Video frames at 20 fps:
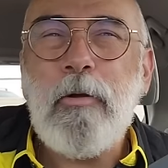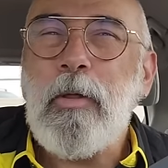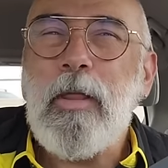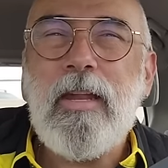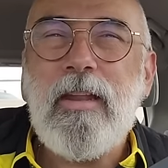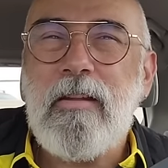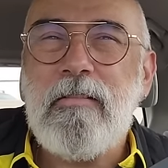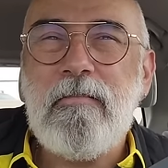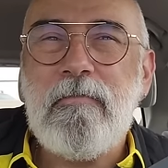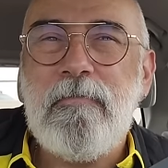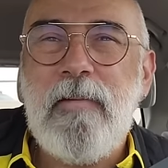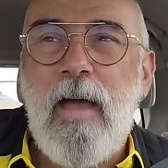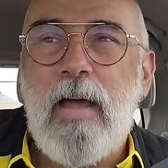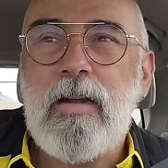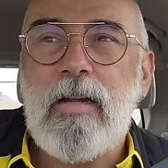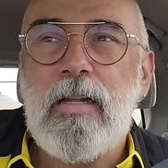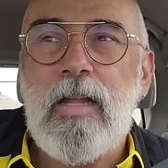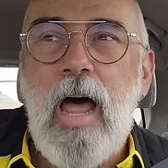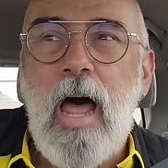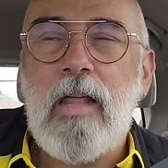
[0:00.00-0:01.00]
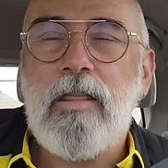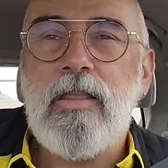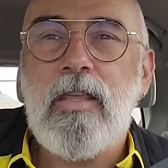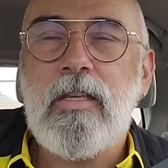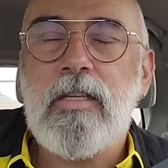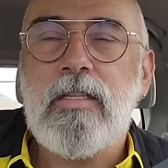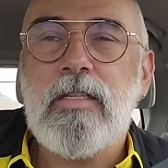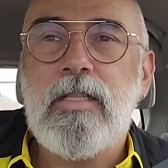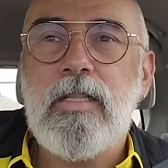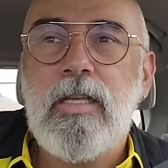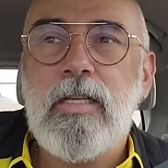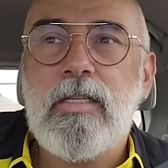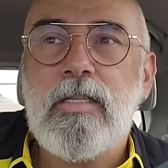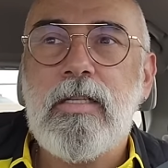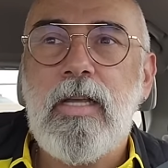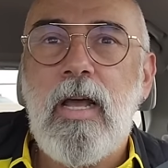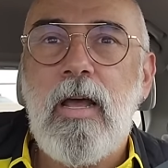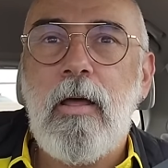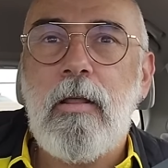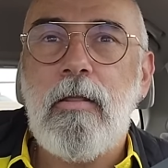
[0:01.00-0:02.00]
I really didn't find a lot
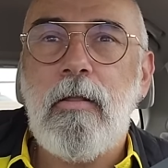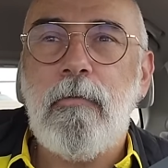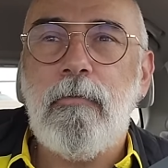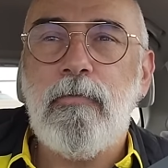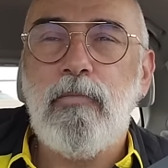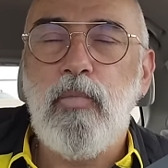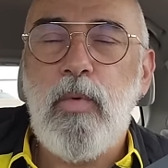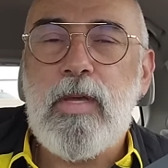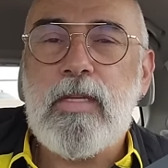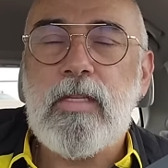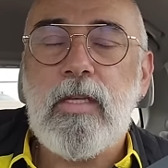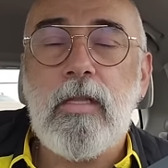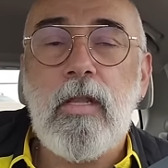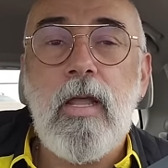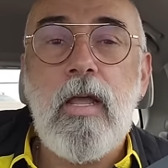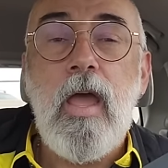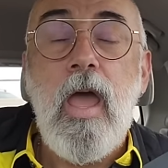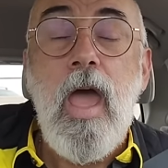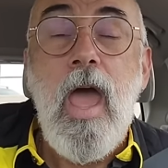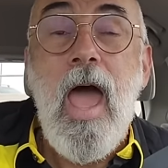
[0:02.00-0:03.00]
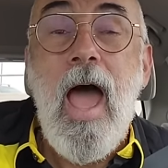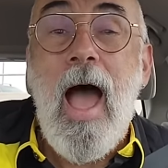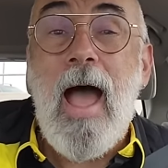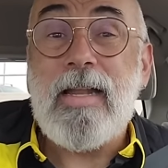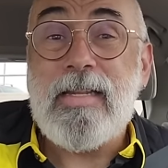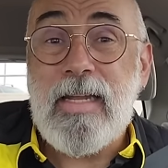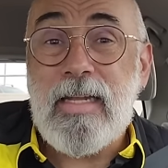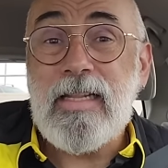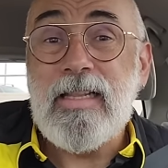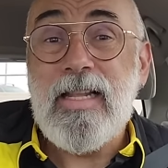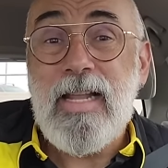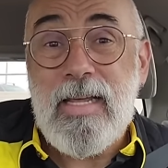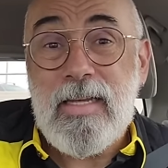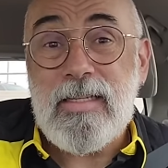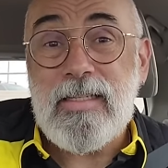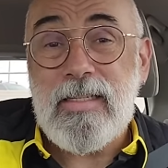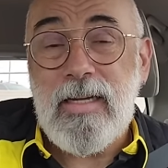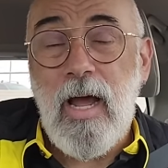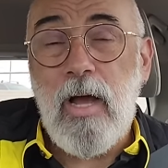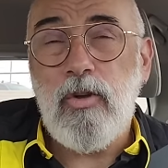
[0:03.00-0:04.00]
recently. I did
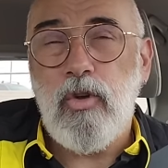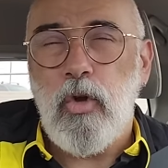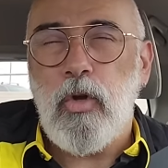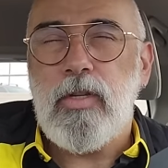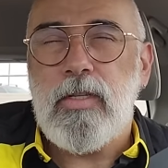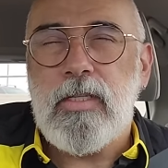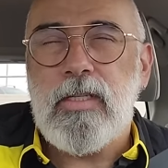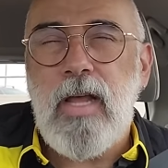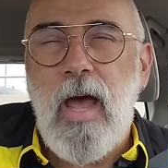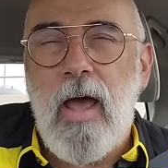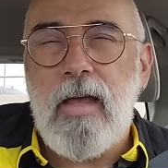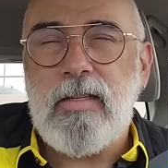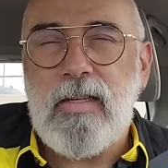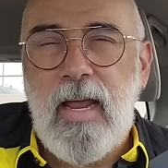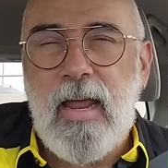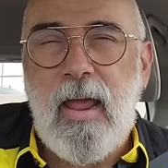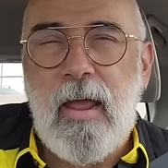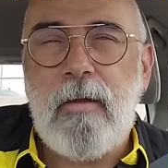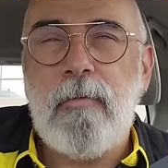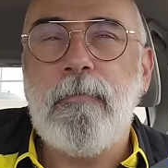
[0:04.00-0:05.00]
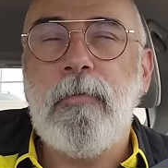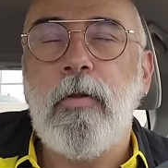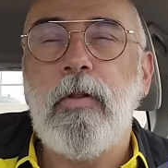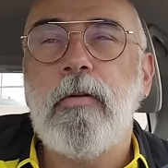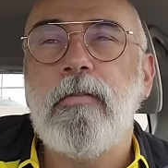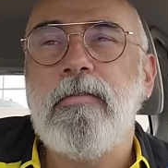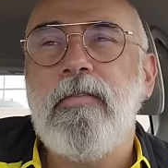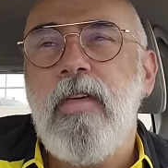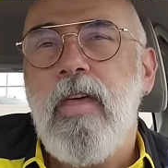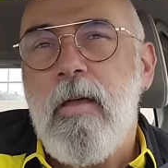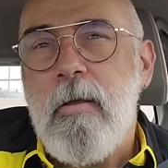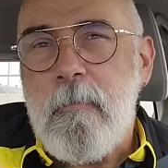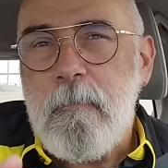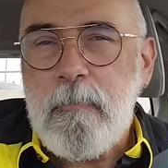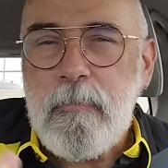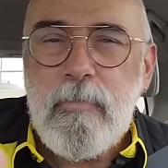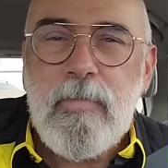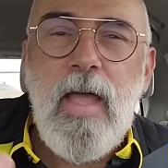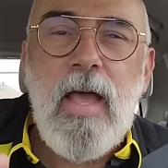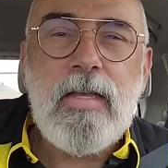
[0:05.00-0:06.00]
list a good sized handful of
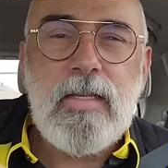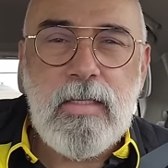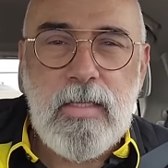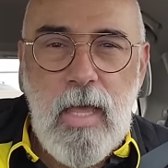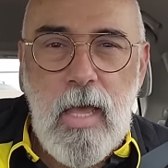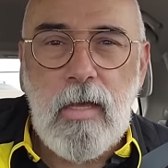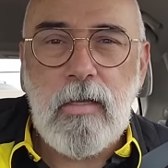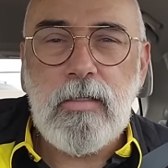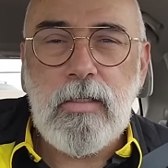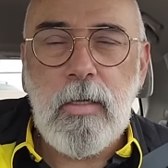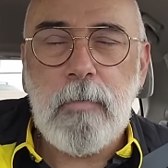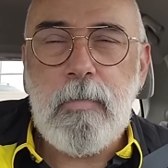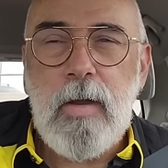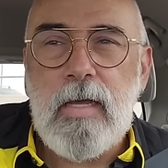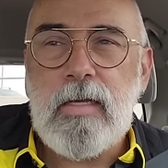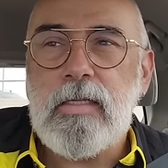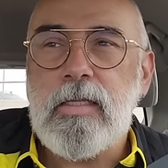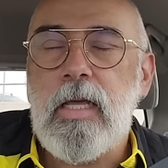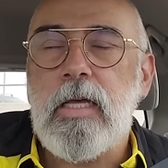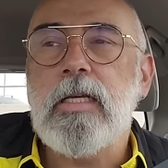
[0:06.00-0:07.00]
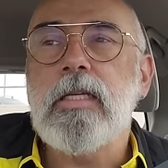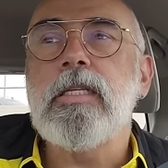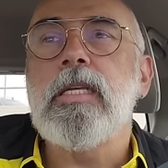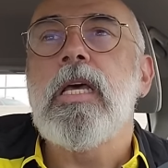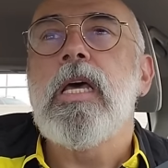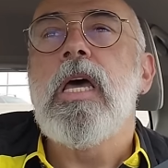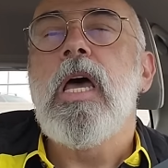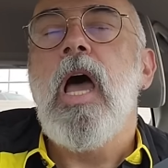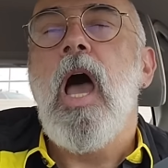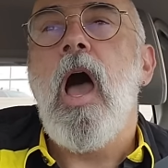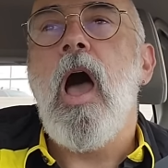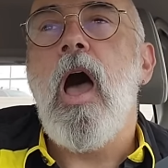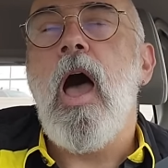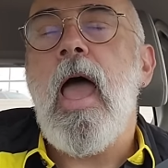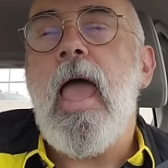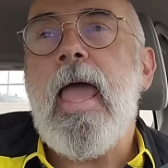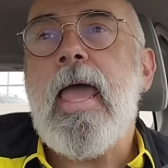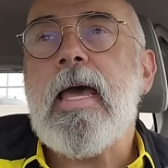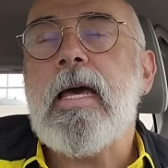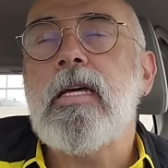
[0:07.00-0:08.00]
some nice things,
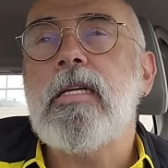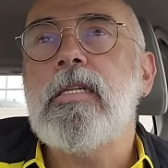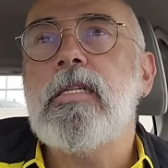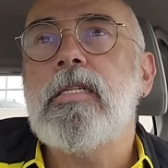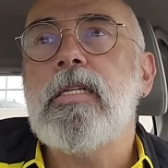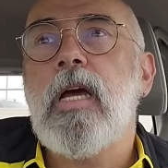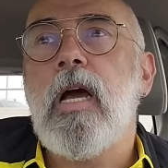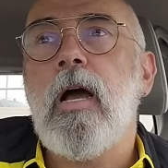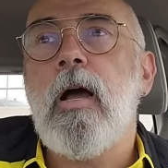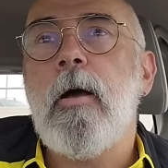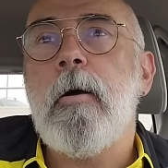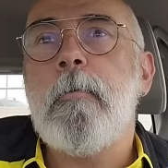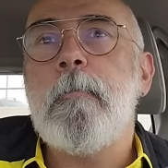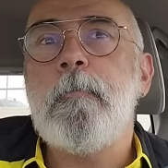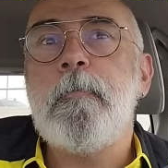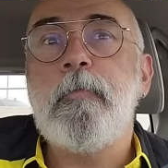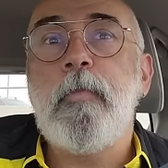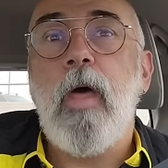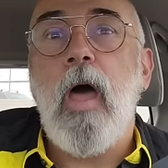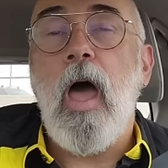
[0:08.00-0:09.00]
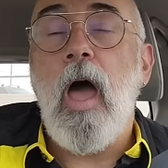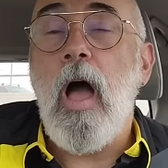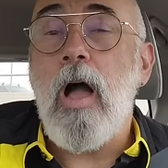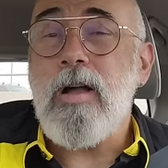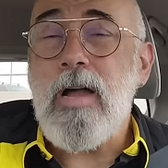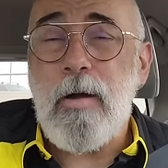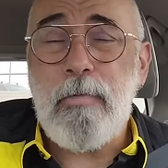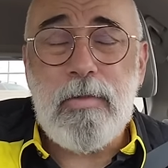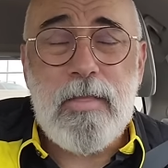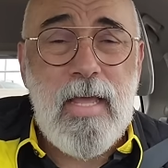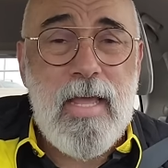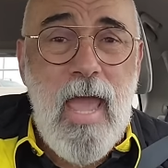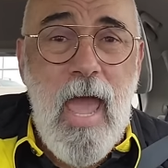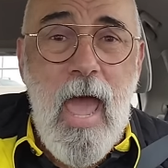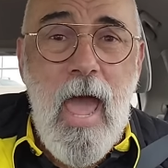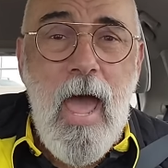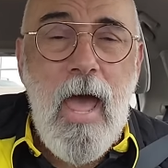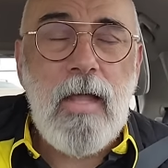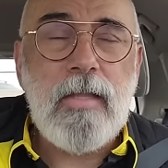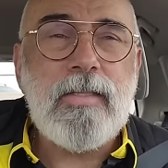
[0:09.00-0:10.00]
hung out with the
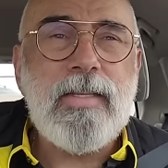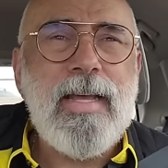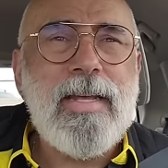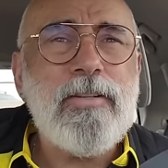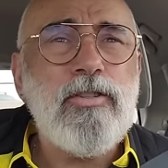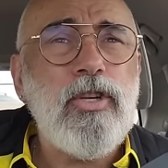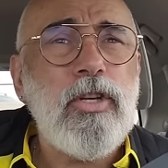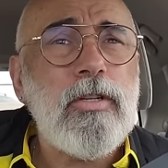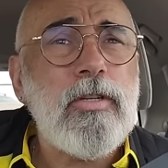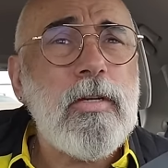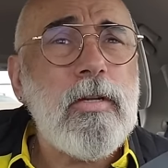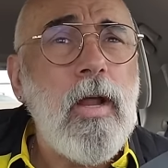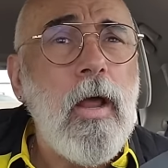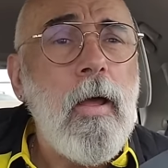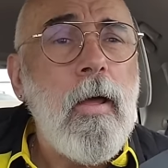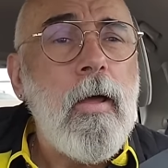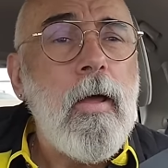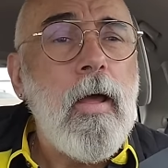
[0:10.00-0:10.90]
cats and just